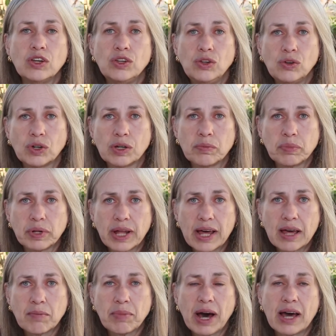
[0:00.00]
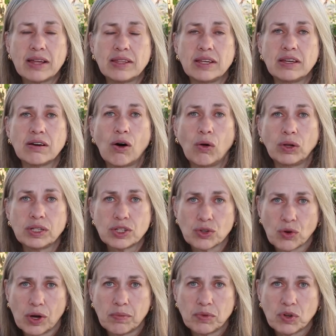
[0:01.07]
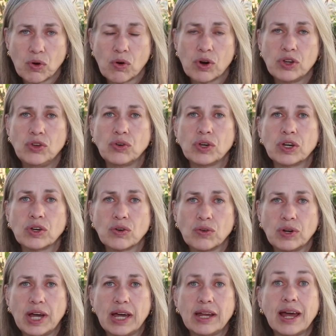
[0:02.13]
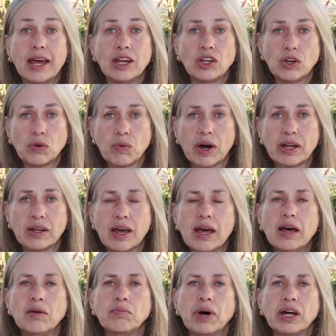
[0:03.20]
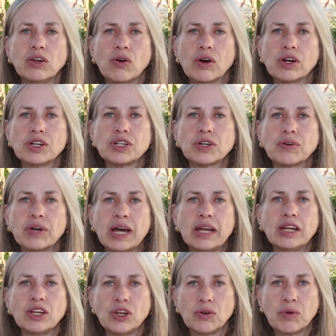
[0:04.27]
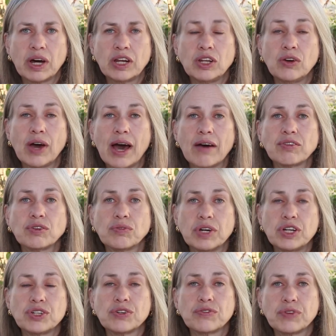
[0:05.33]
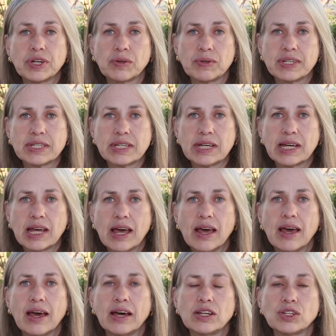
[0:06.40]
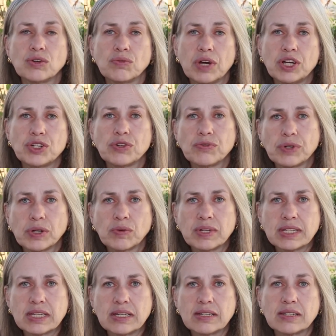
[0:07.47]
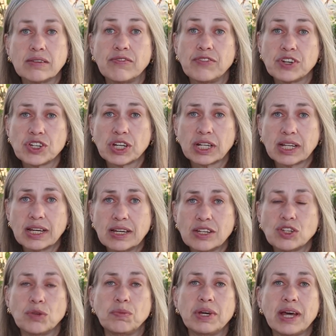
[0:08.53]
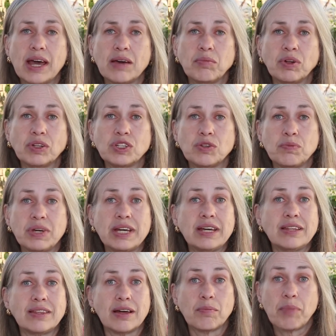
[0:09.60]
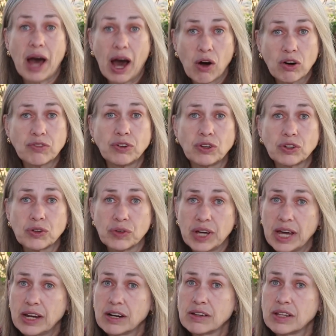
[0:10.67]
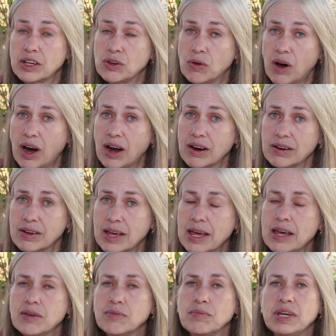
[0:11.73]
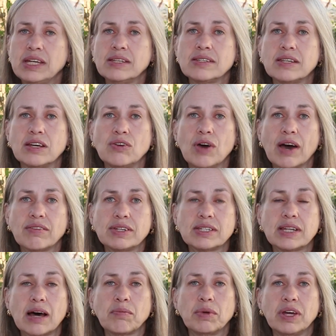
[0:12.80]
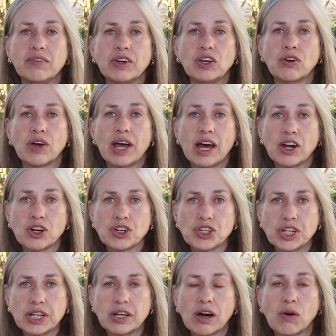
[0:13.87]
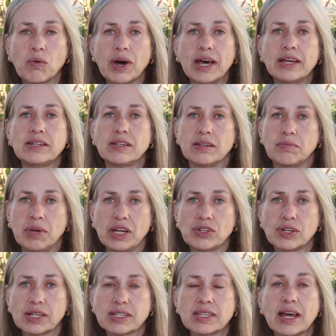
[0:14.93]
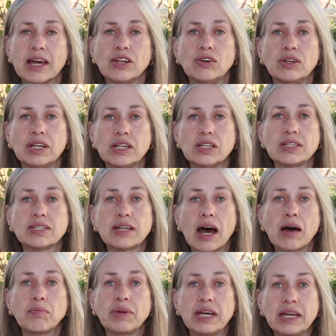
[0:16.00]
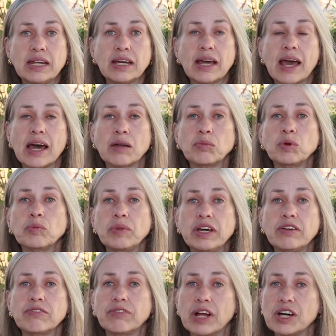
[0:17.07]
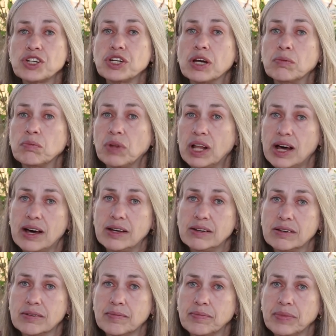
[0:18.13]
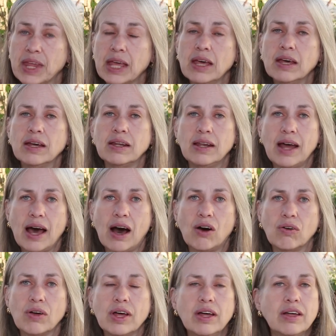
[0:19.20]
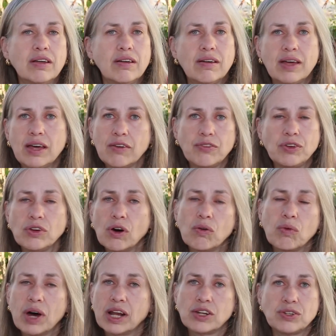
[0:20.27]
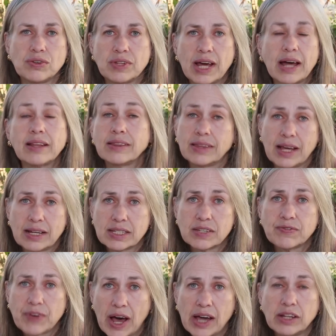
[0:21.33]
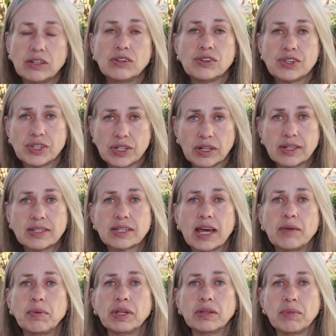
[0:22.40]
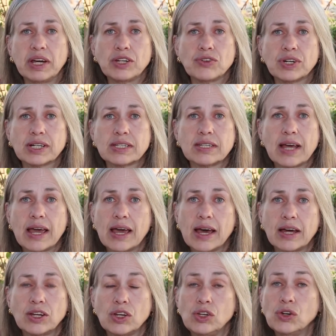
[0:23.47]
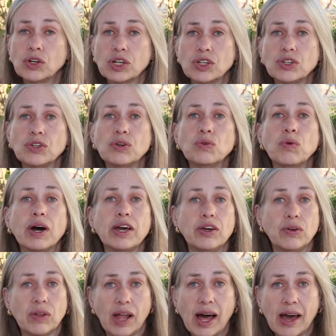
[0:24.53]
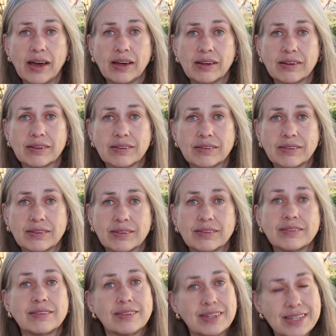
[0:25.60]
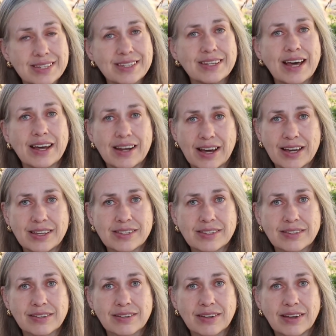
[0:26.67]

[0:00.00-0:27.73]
You can play by the old script or you can create a new one. But in order to create a new one, you have to raise your frequency. And to raise your frequency sufficiently to be able to be the powerful creator that you are means that you have to stop giving your energy away to the matrix and you need to stop eating animal meat, flesh, and blood. Now, if you don't want to do that, that's fine. You're still escaping the matrix and you can do what you like. Isn't that nice?